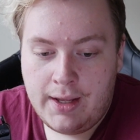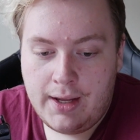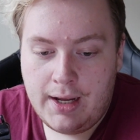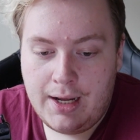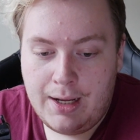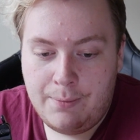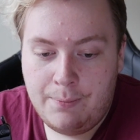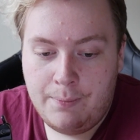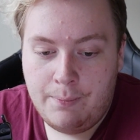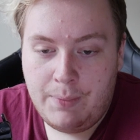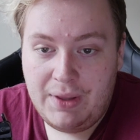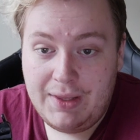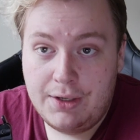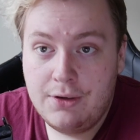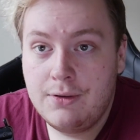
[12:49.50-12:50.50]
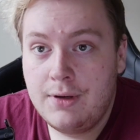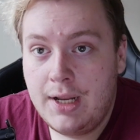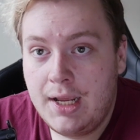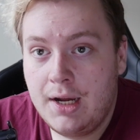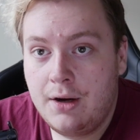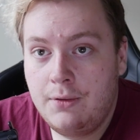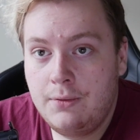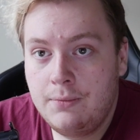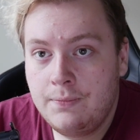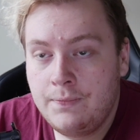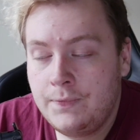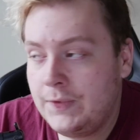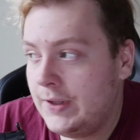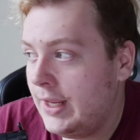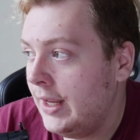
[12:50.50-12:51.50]
But they do now.
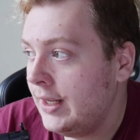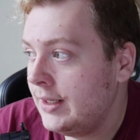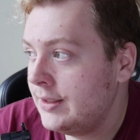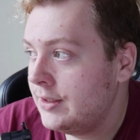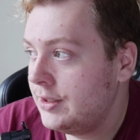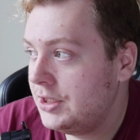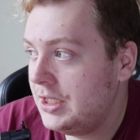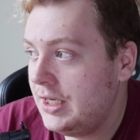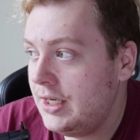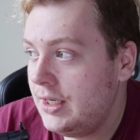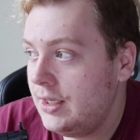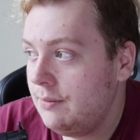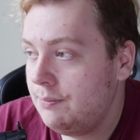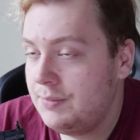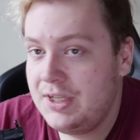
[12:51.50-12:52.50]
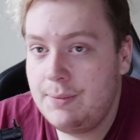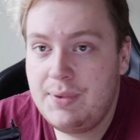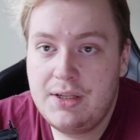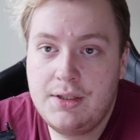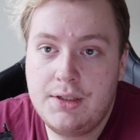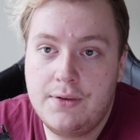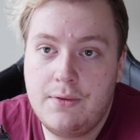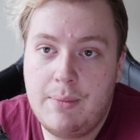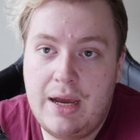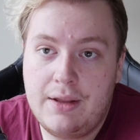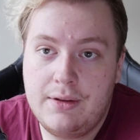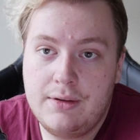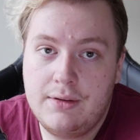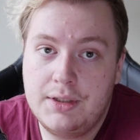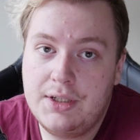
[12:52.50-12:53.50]
And she pissed off
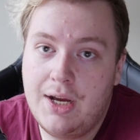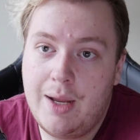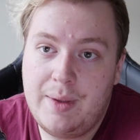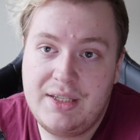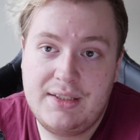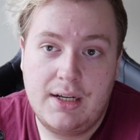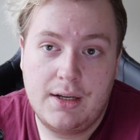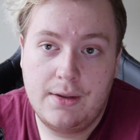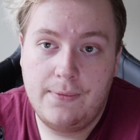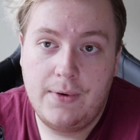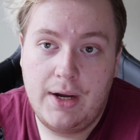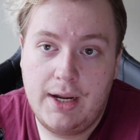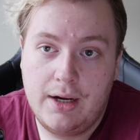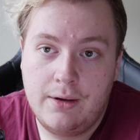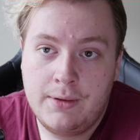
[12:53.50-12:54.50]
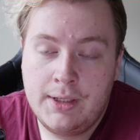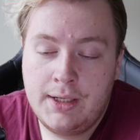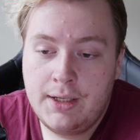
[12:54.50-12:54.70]
about the time he started the fire.